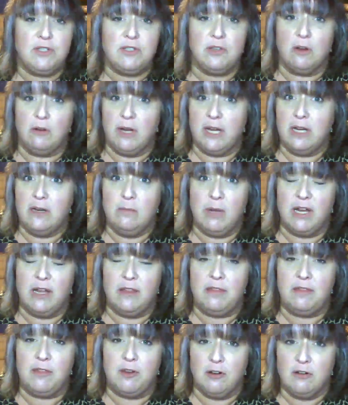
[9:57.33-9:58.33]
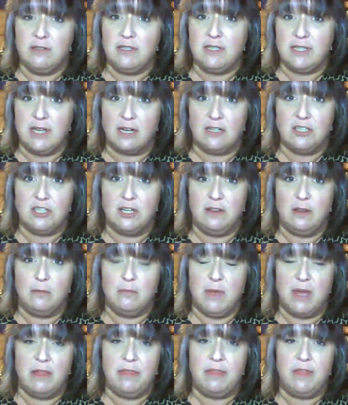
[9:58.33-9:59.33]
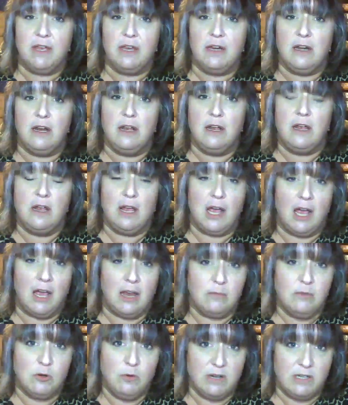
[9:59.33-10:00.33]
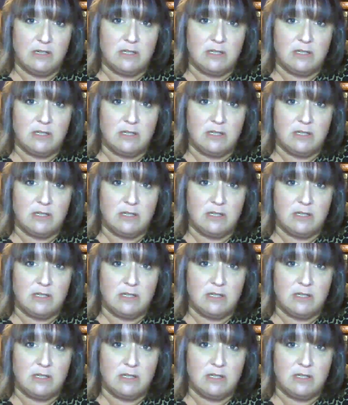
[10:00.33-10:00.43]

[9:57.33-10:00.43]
So in my third section, the method, I'm going to